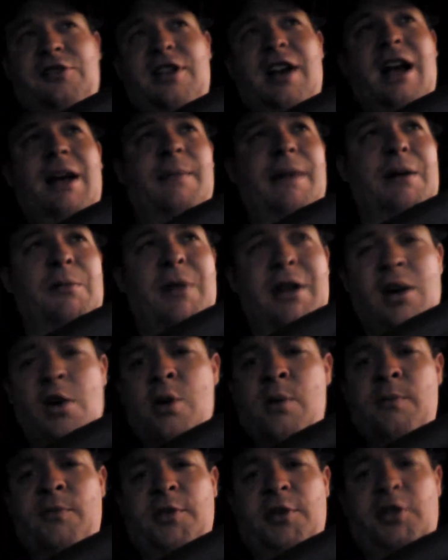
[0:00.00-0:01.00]
job, I went
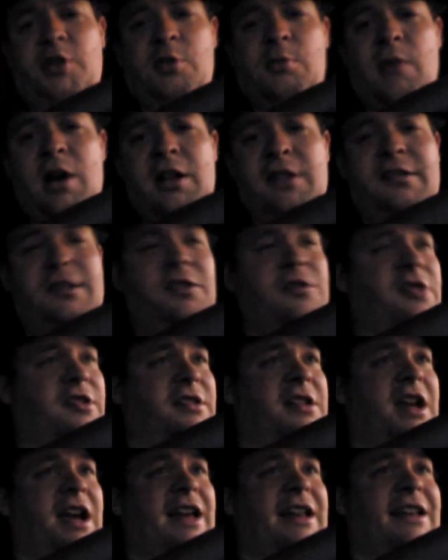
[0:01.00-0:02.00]
home for 2 months and
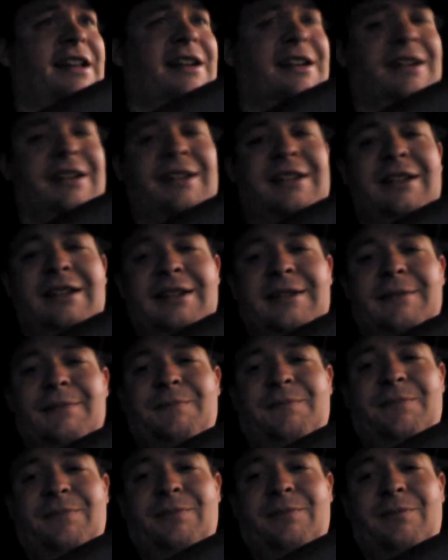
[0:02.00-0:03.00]
just kind of
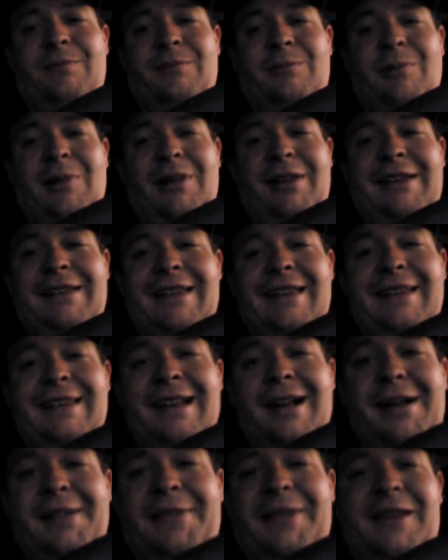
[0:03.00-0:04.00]
really did
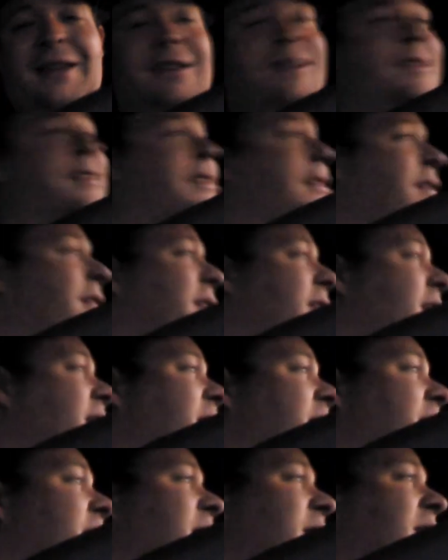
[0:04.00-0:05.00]
nothing.
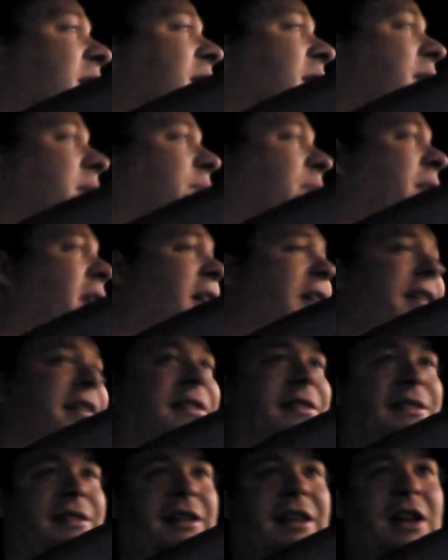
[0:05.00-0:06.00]
But,
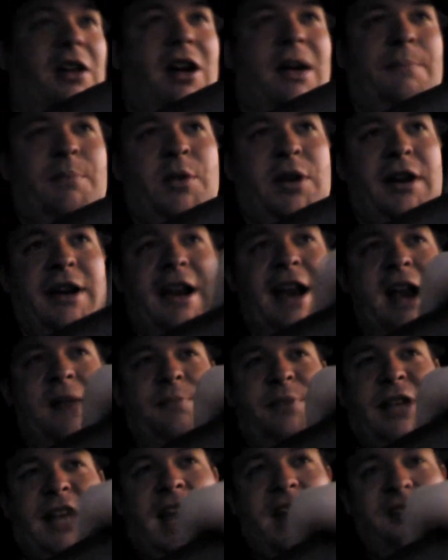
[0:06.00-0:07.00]
I put in an
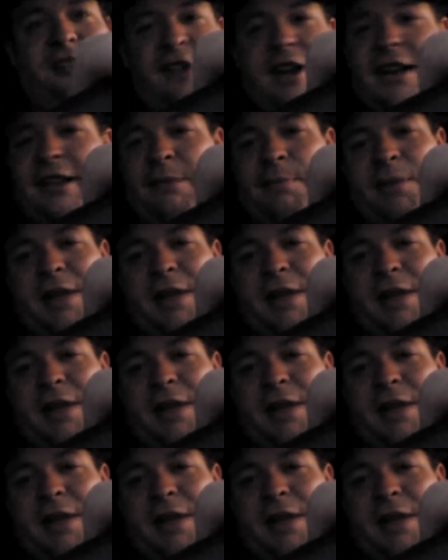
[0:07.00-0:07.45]
application at the